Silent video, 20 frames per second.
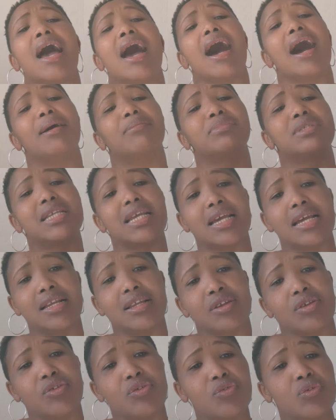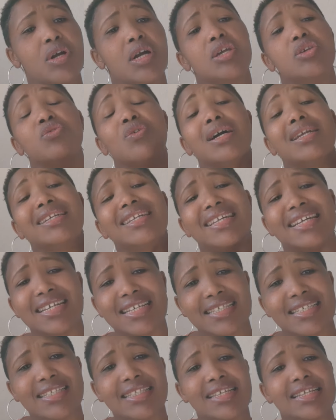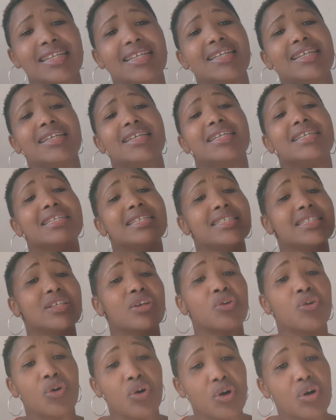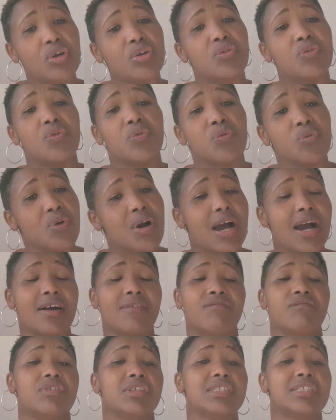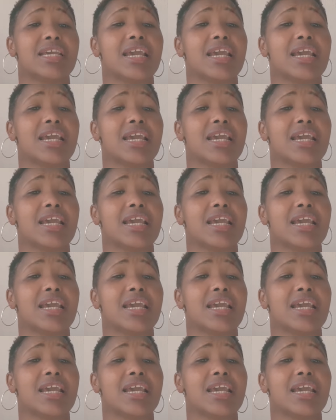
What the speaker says: I'm telling you, your destiny is God who have it,